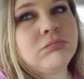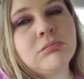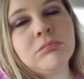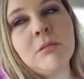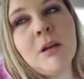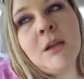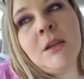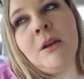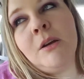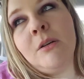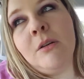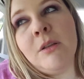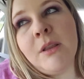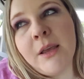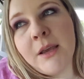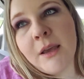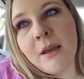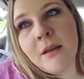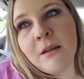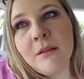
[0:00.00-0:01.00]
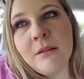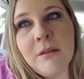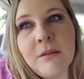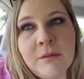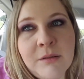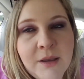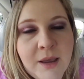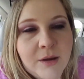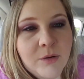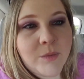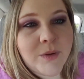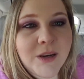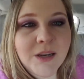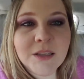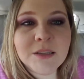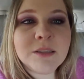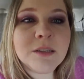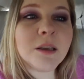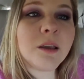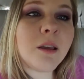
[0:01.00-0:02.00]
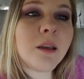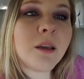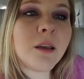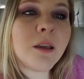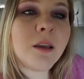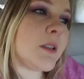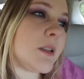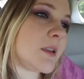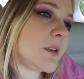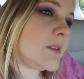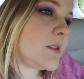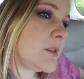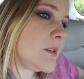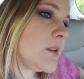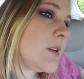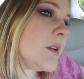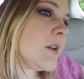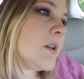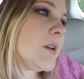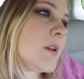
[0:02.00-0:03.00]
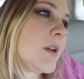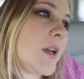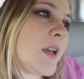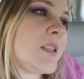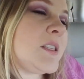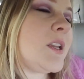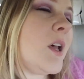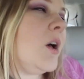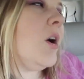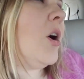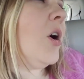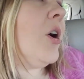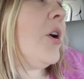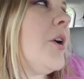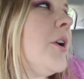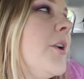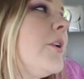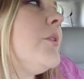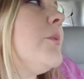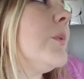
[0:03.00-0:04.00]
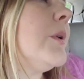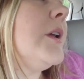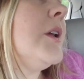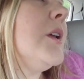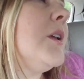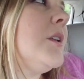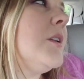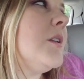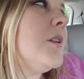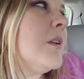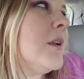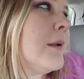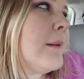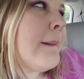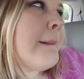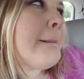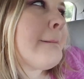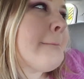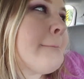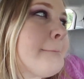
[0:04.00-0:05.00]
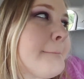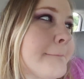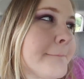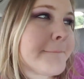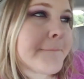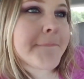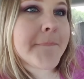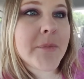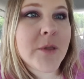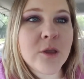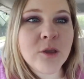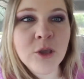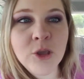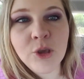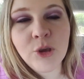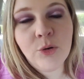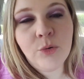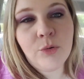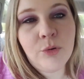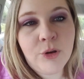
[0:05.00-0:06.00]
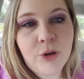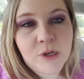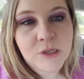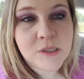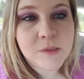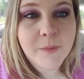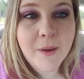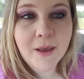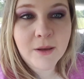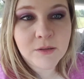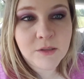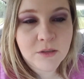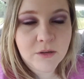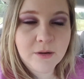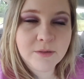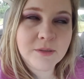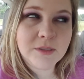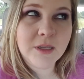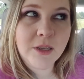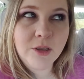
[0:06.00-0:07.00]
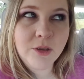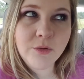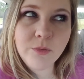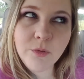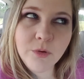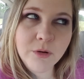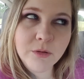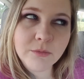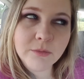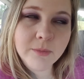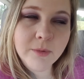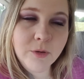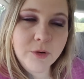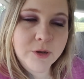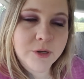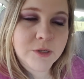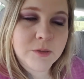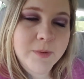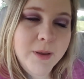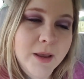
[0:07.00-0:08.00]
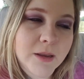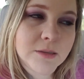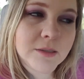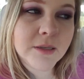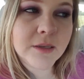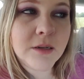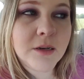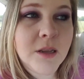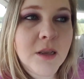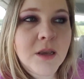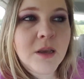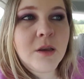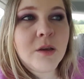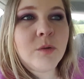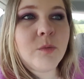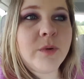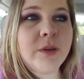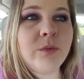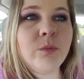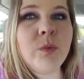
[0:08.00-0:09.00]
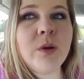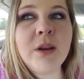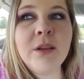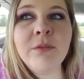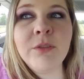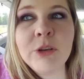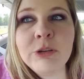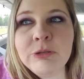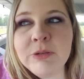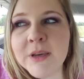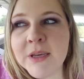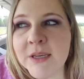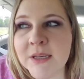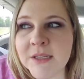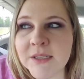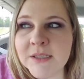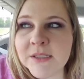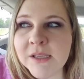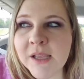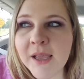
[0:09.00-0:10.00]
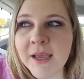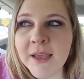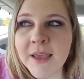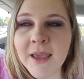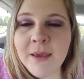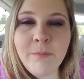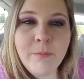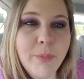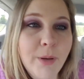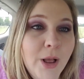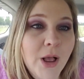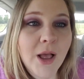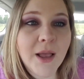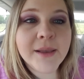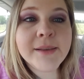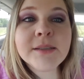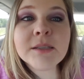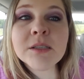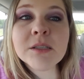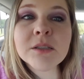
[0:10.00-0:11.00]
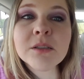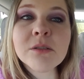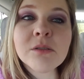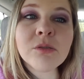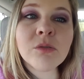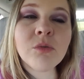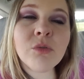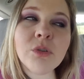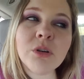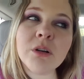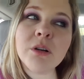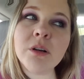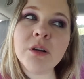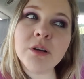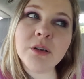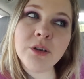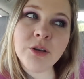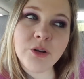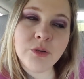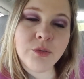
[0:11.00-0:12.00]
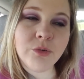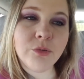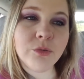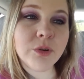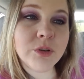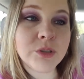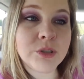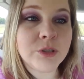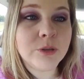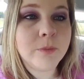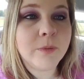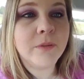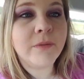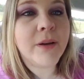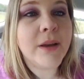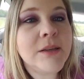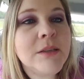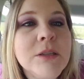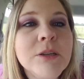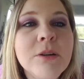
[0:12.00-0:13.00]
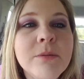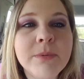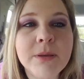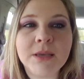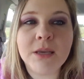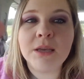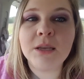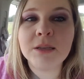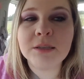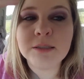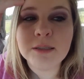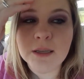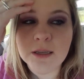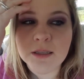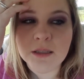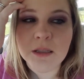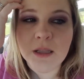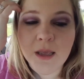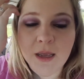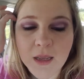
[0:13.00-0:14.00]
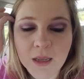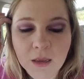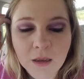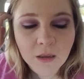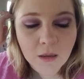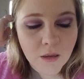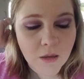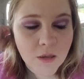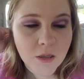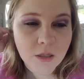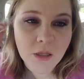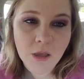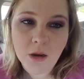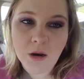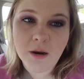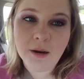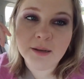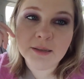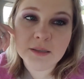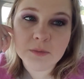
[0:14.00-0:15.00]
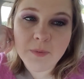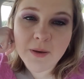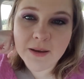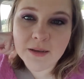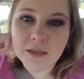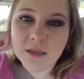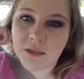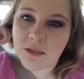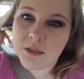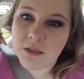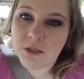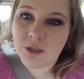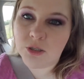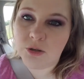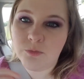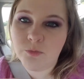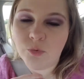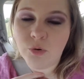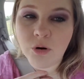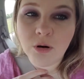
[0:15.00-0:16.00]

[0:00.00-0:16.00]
I know, like, yeah, we need to come to this. It's hard when you, your spouse, or say you or, or your spouse, it, when one of you is like a boss or, you know, a supervisor because then like you're expected to do more